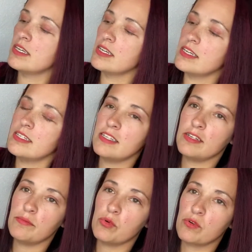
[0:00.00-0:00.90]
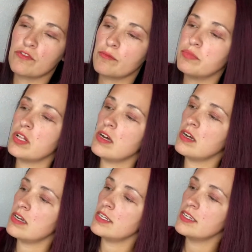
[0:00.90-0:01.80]
And then more of the
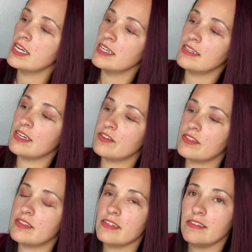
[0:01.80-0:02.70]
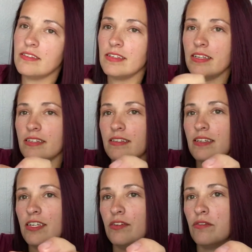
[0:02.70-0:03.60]
blonde. Now this
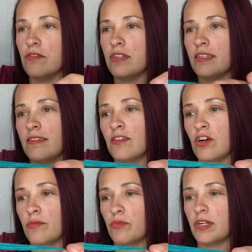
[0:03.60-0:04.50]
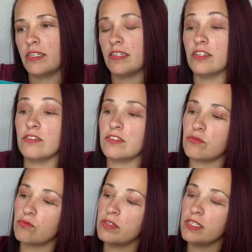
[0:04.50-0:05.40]
teal is an ombre teal. It's
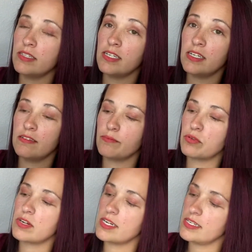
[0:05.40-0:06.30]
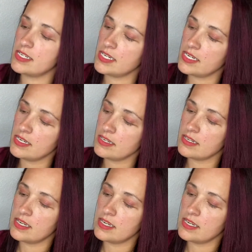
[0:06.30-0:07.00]
really pretty.